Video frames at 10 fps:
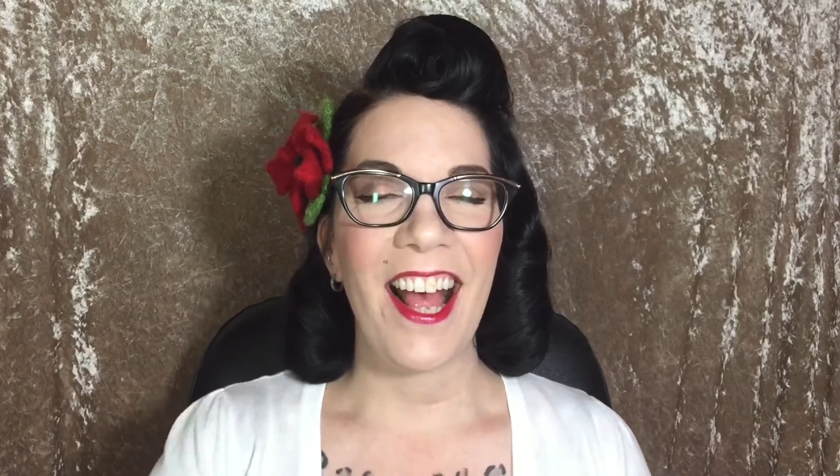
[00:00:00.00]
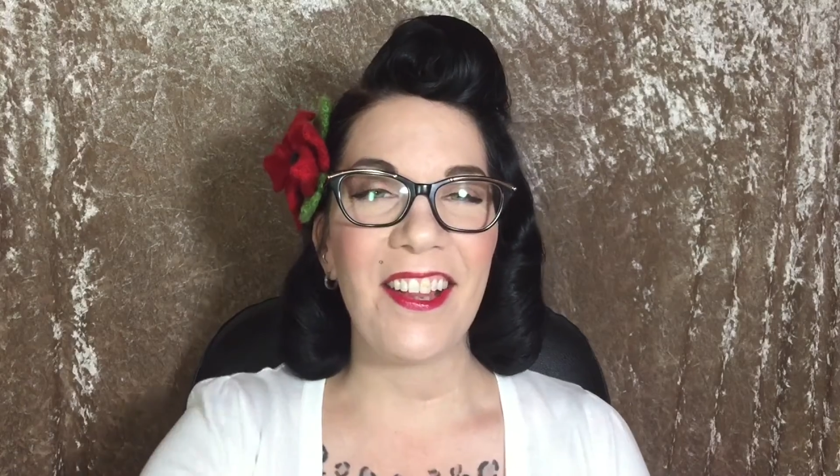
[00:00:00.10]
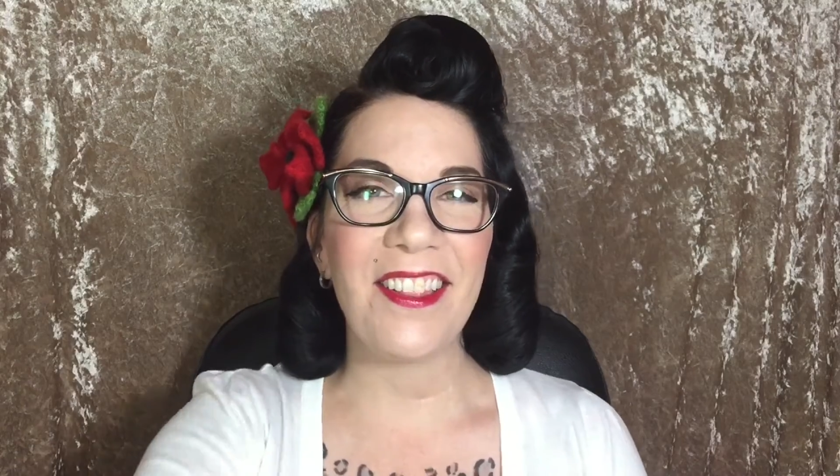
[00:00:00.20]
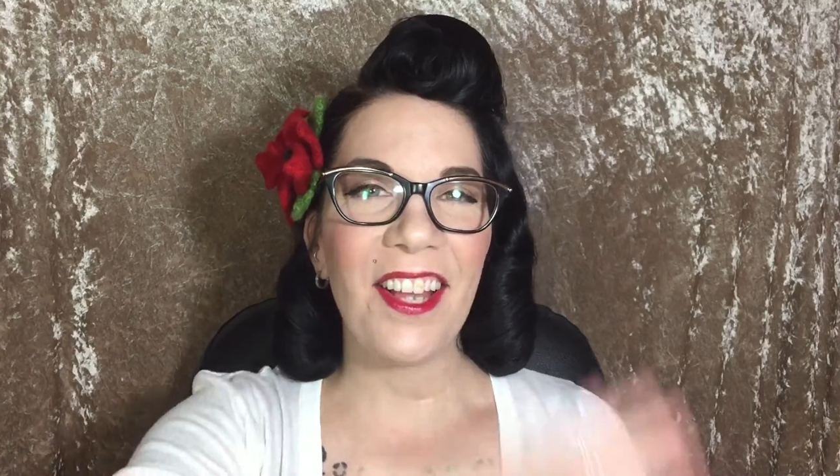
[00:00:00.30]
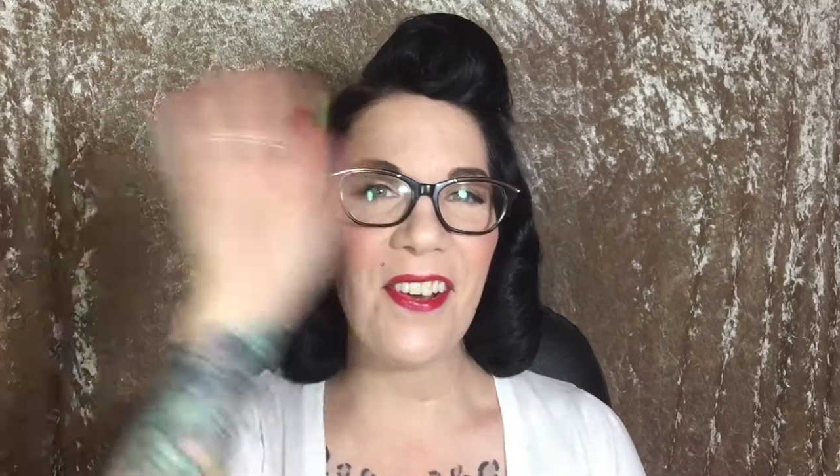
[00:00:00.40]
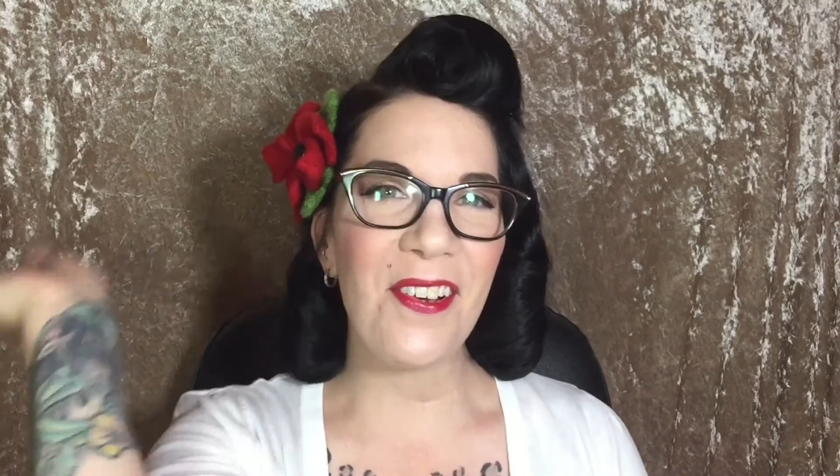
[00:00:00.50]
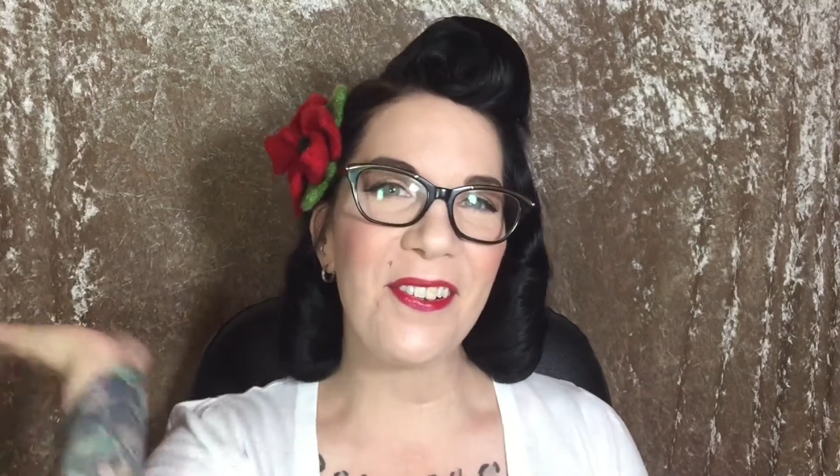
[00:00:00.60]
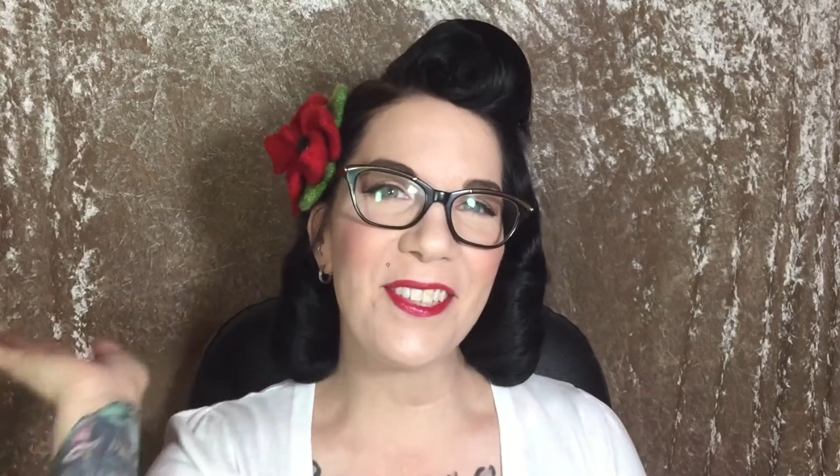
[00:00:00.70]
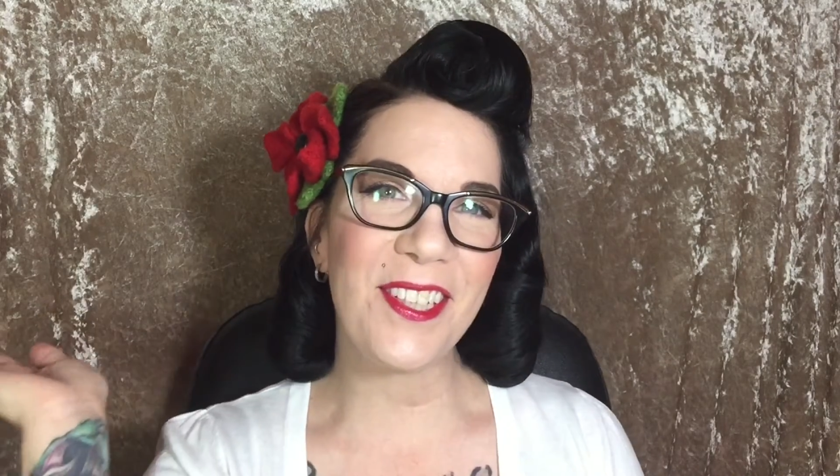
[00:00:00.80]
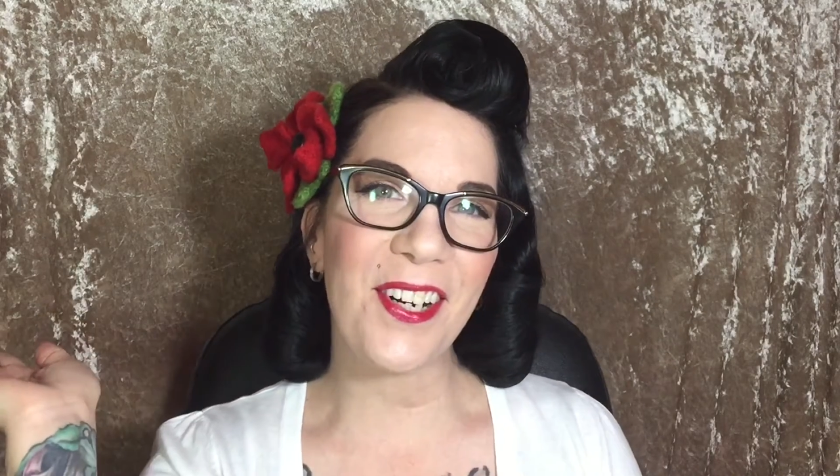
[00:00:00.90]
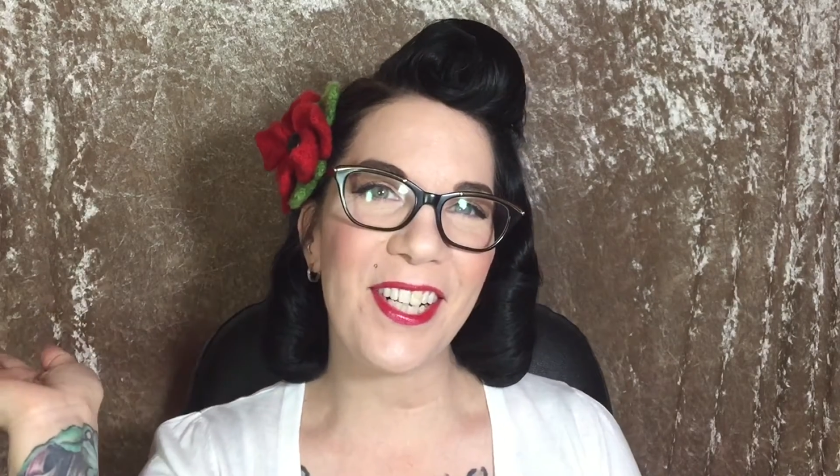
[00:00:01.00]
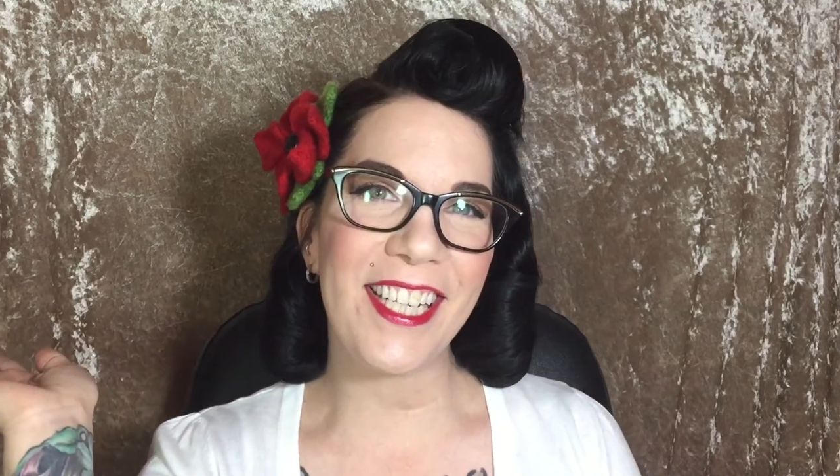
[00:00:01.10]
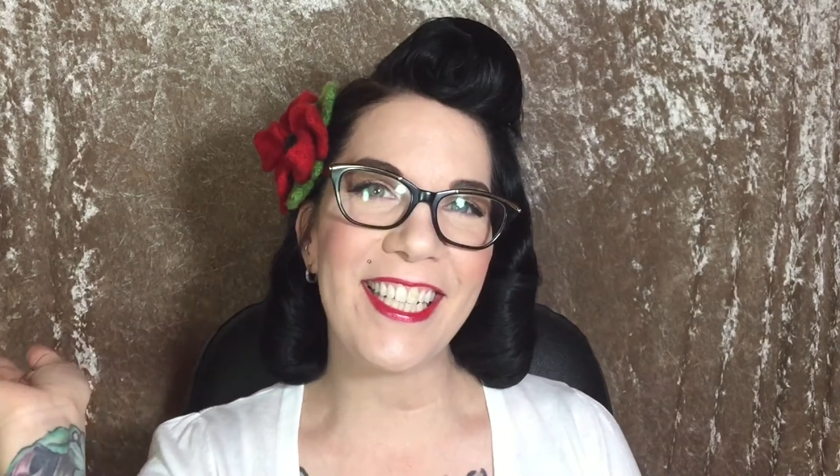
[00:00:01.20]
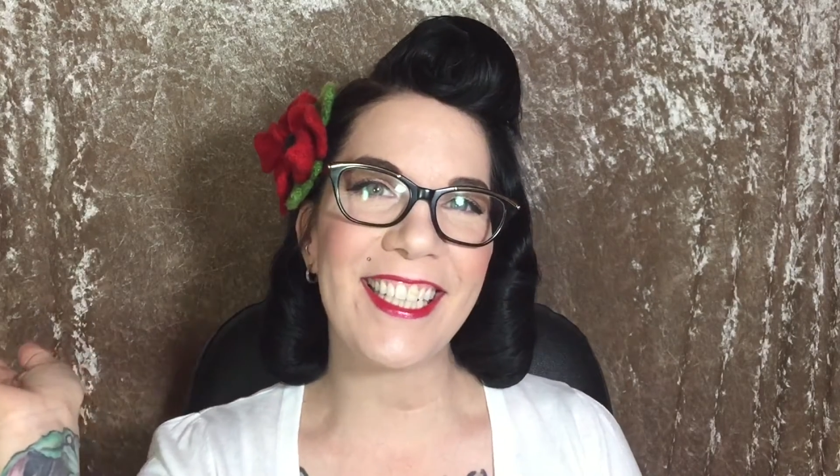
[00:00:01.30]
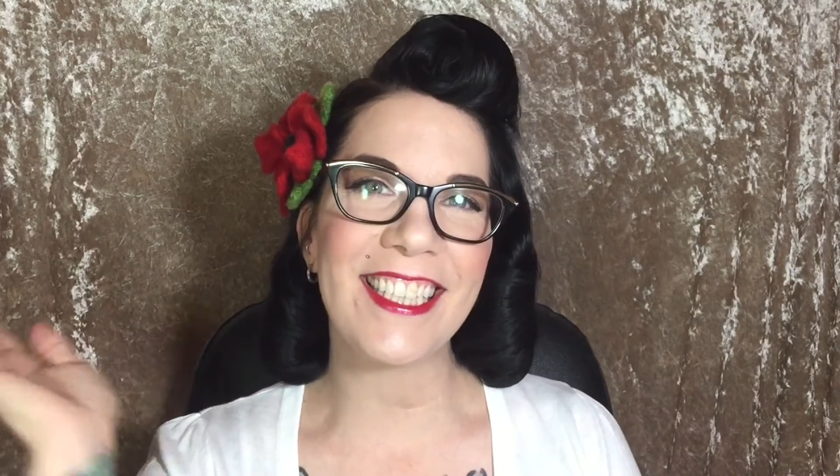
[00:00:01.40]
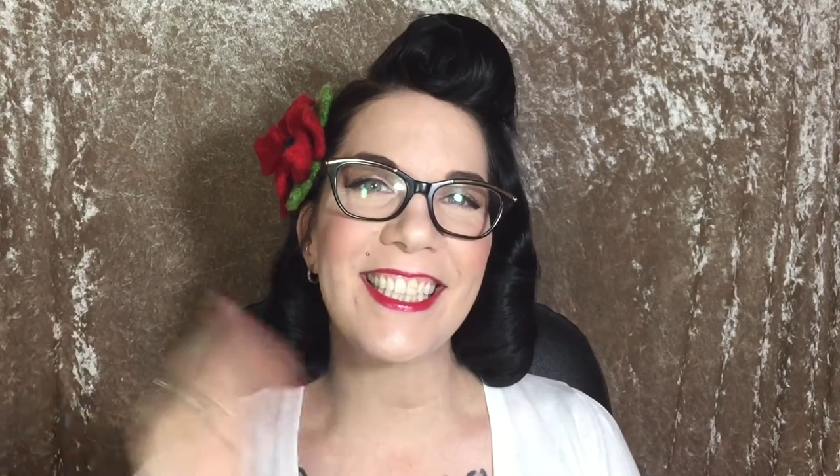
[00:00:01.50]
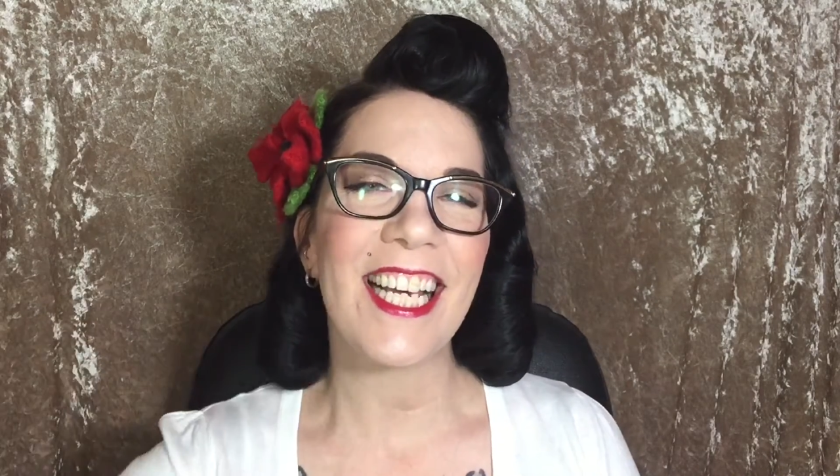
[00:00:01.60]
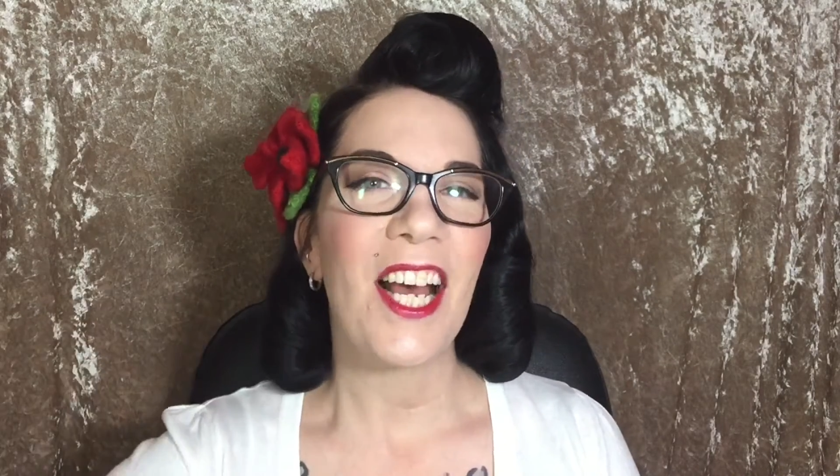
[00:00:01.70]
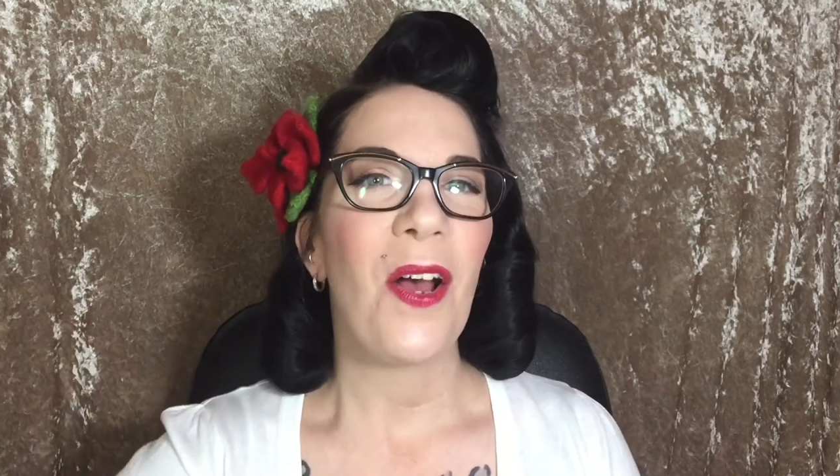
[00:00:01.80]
Hello, darlings!